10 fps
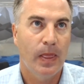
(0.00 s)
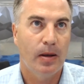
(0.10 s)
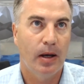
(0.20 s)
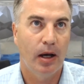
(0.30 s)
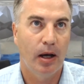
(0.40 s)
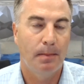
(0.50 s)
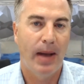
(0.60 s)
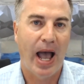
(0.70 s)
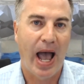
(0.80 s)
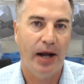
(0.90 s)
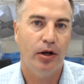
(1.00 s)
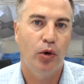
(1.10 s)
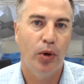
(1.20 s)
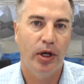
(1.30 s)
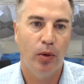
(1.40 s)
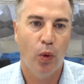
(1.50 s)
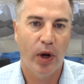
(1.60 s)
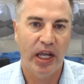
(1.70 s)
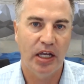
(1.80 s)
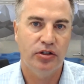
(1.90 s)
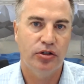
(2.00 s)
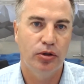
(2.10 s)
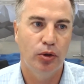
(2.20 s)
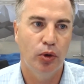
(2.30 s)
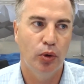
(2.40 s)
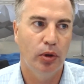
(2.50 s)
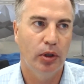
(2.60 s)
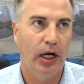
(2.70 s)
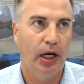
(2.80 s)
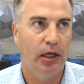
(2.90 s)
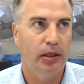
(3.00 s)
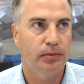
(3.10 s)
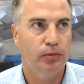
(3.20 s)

um, adequate way to, uh,